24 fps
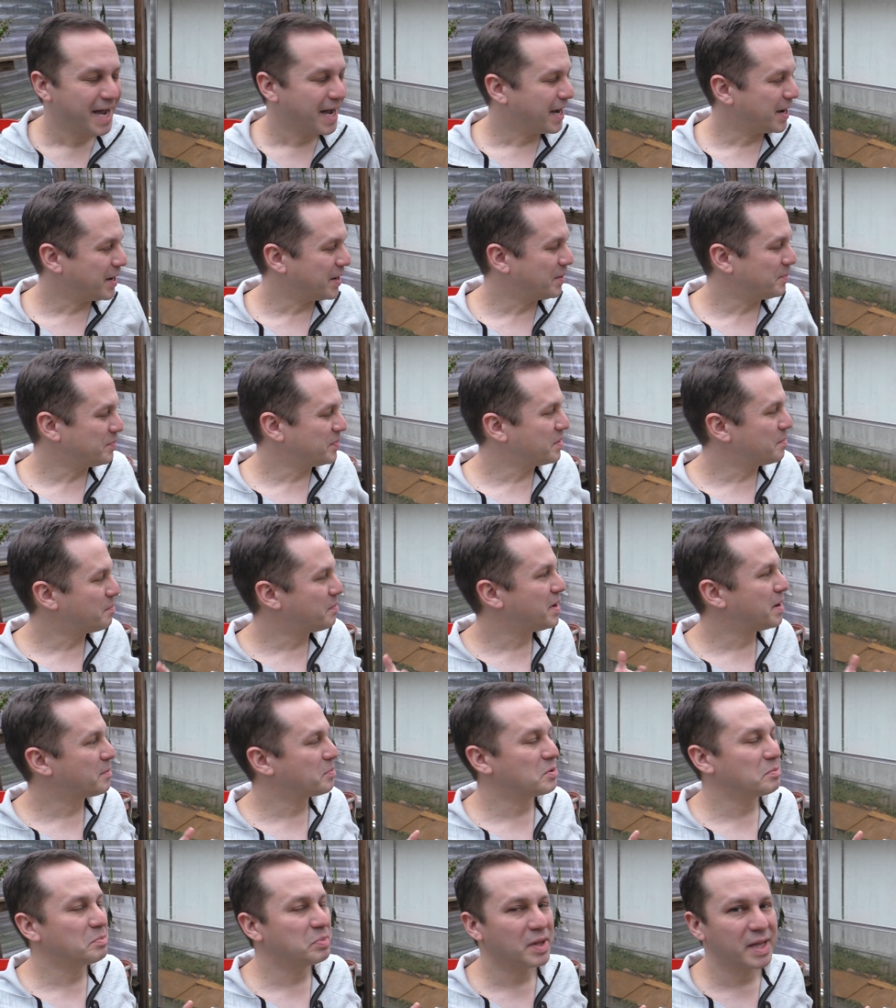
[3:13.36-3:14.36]
The
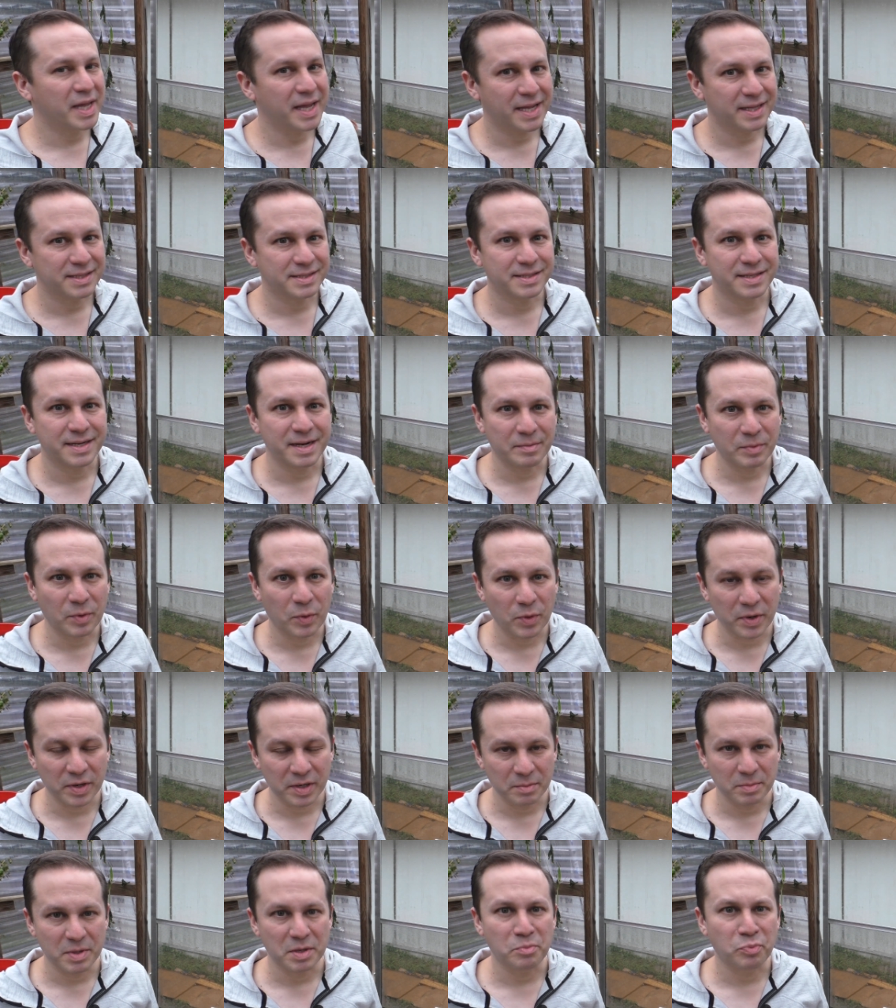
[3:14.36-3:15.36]
pepper plants that I'm
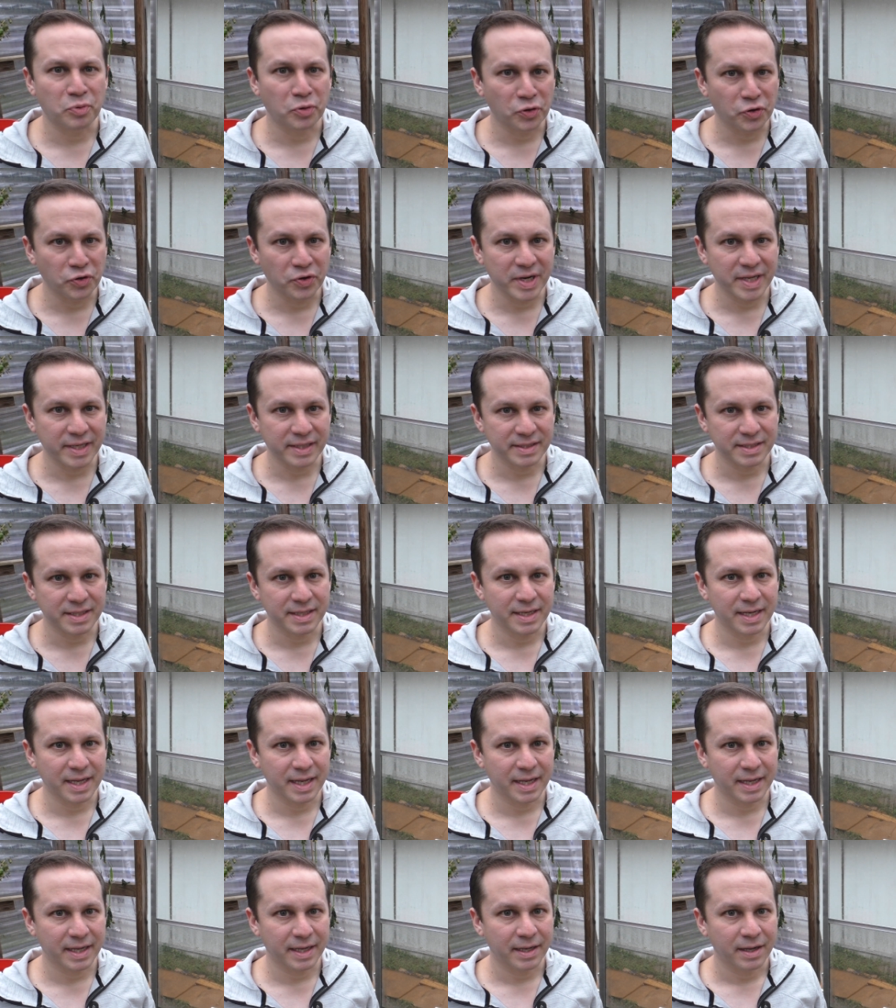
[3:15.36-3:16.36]
going to be pruning
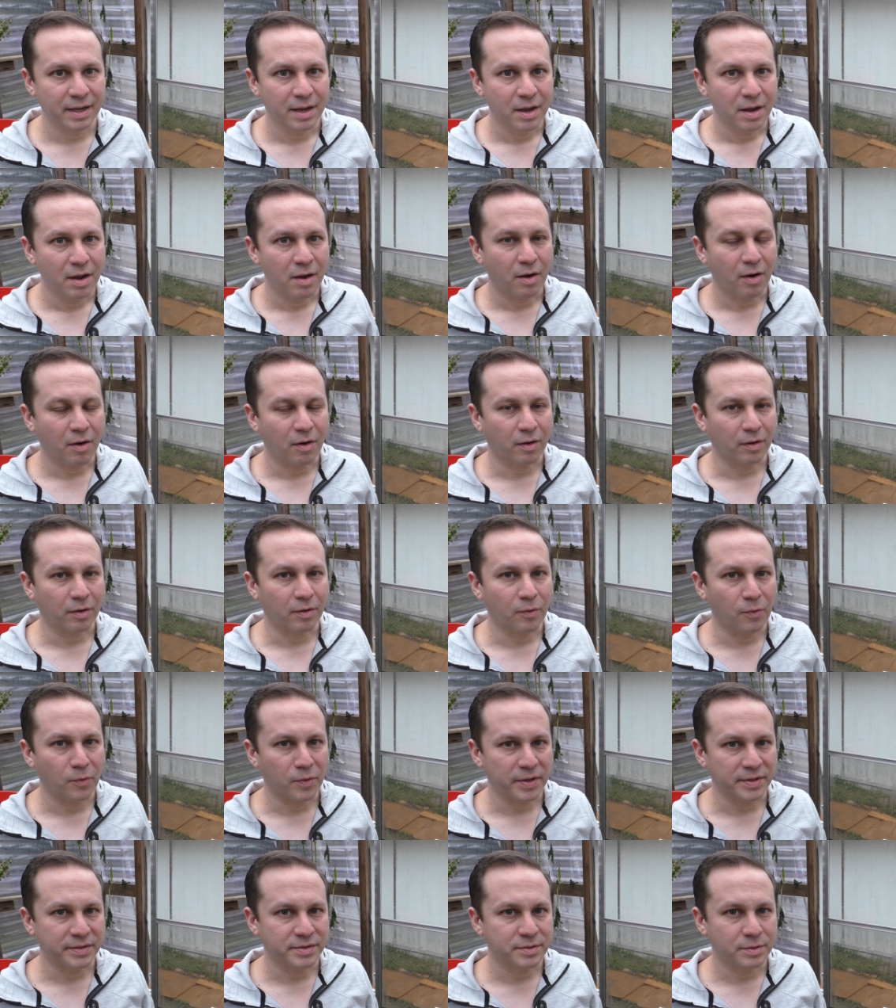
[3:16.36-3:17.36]
today are
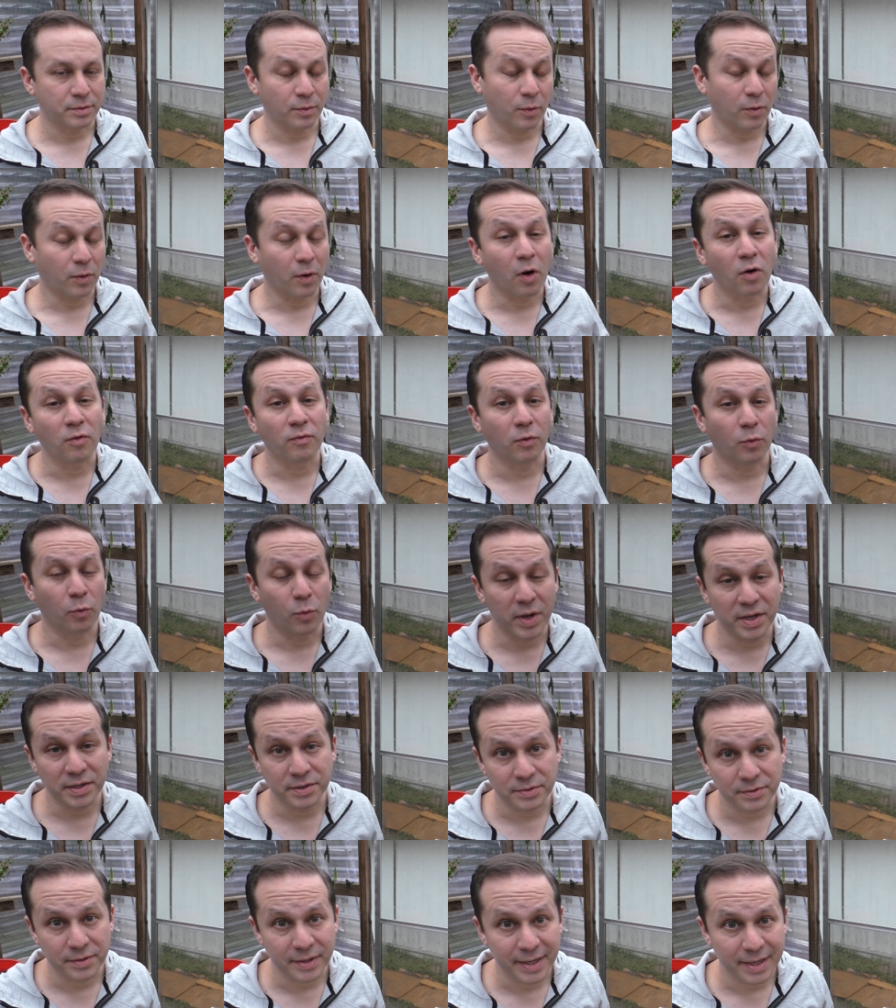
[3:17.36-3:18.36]
going to, or
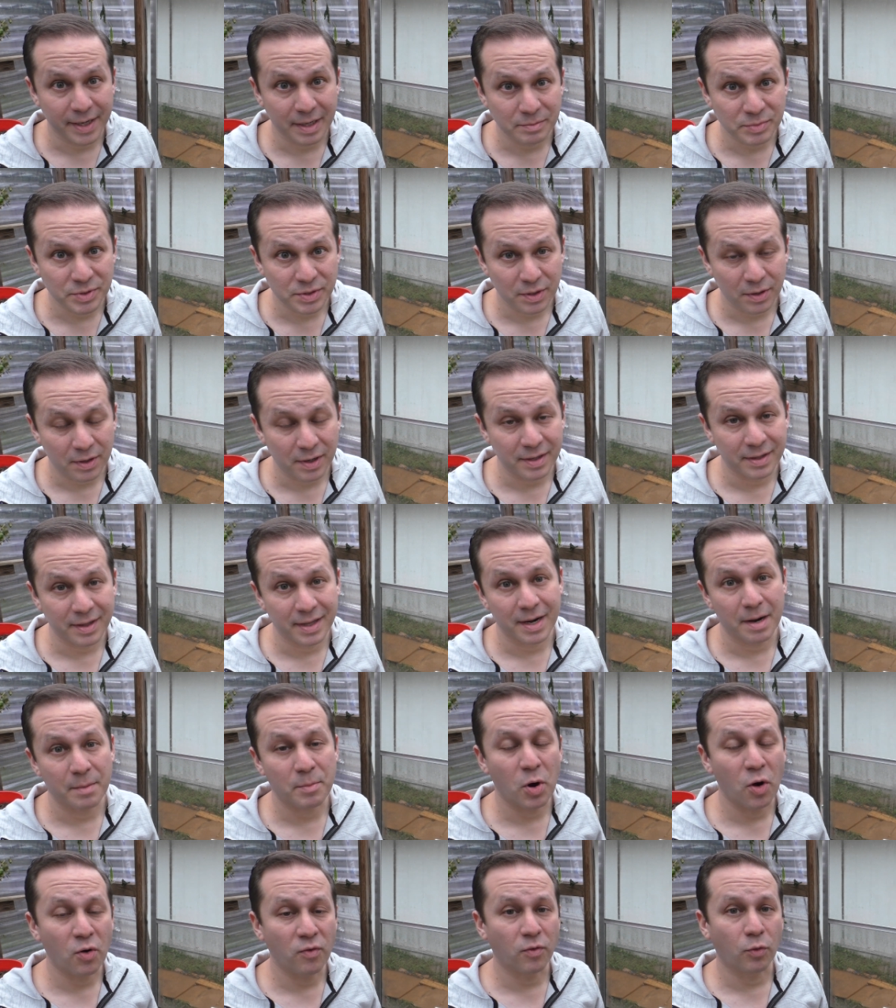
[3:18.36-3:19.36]
overwintering, I'm sorry, that
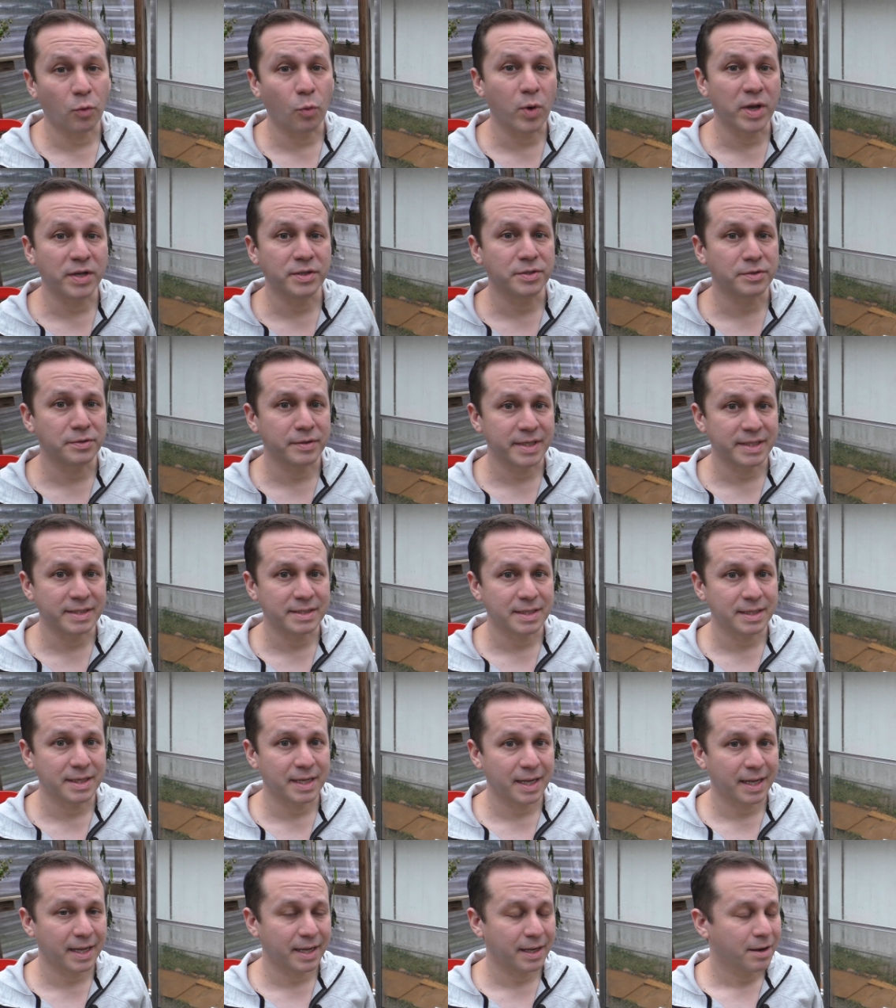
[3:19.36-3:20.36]
I'm overwintering
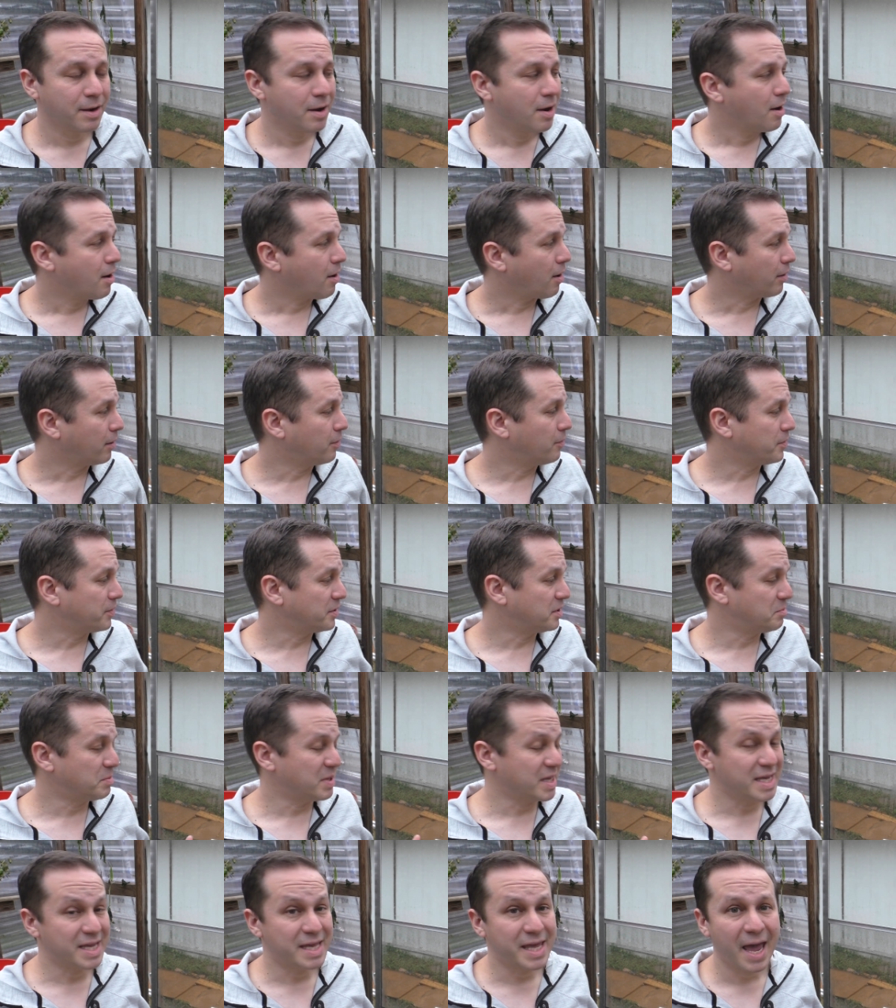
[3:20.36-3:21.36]
today, are going to
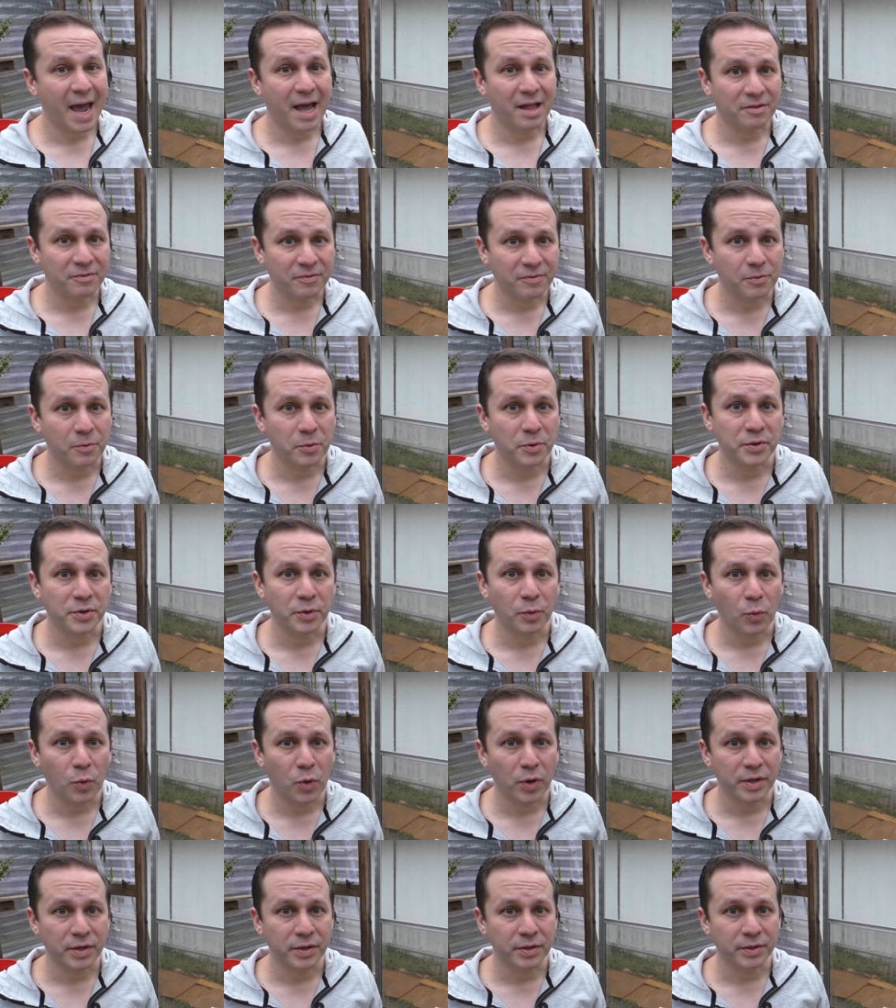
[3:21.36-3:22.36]
be California
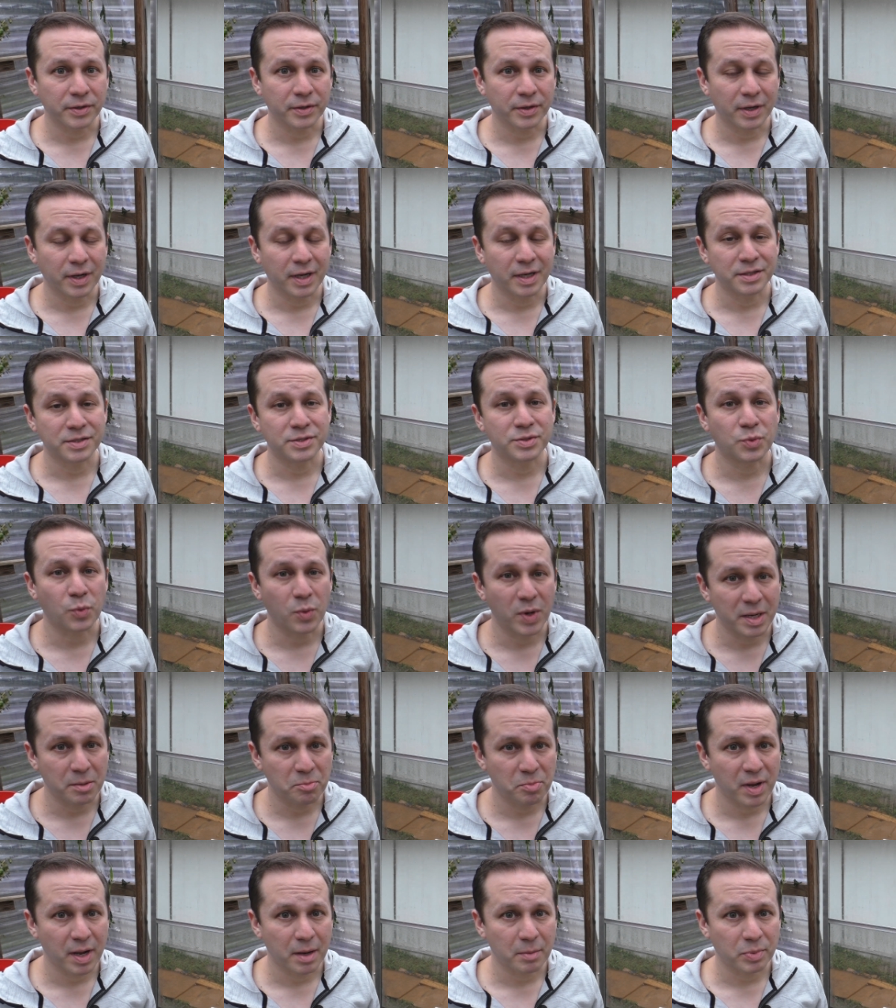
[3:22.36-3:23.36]
Wonder
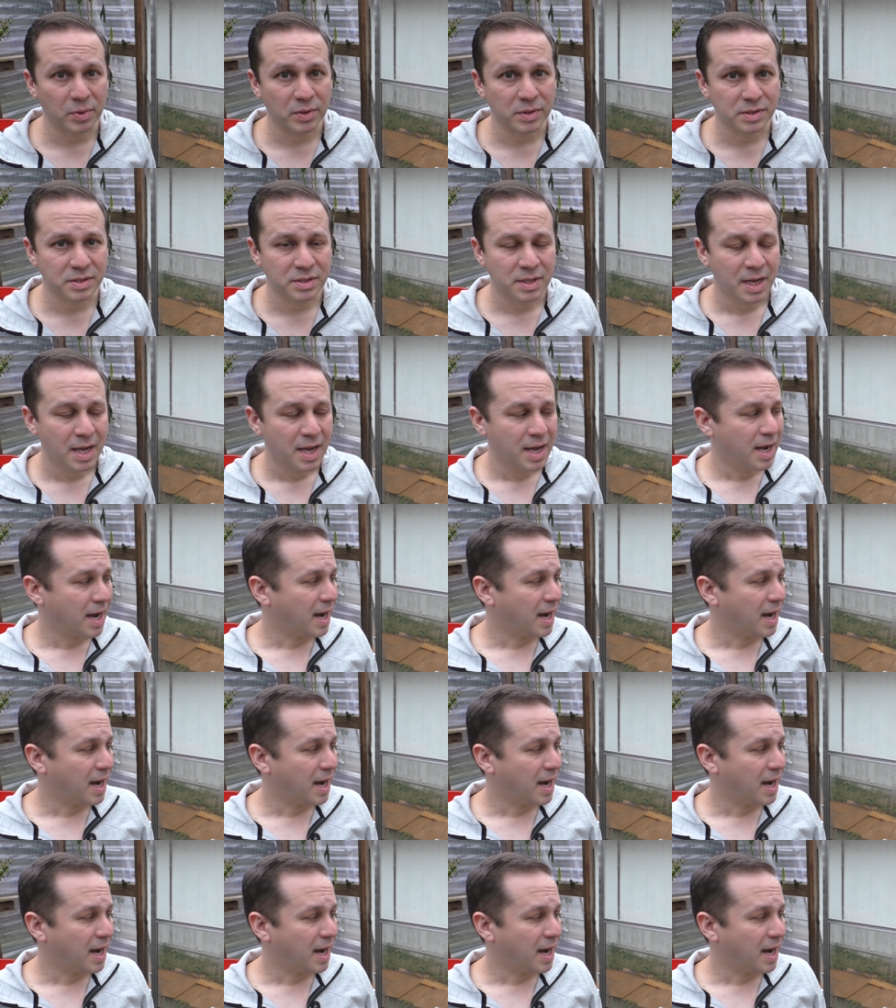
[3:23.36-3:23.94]
sweet peppers.